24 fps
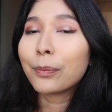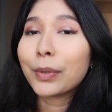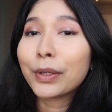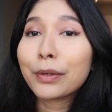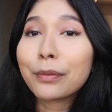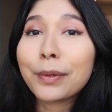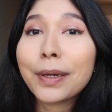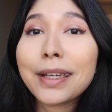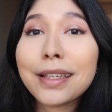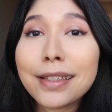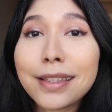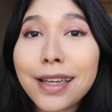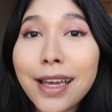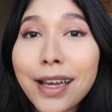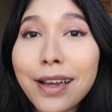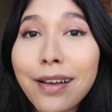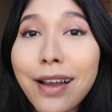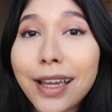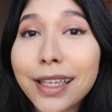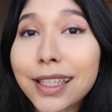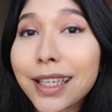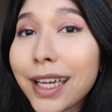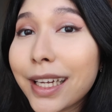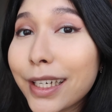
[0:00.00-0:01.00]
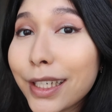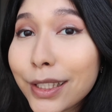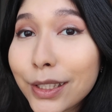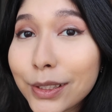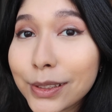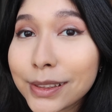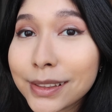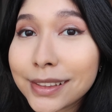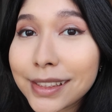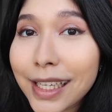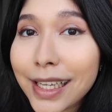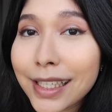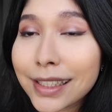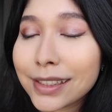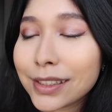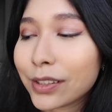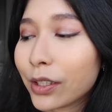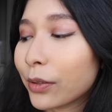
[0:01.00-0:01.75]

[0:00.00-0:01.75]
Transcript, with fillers: but right now I kind of look dead,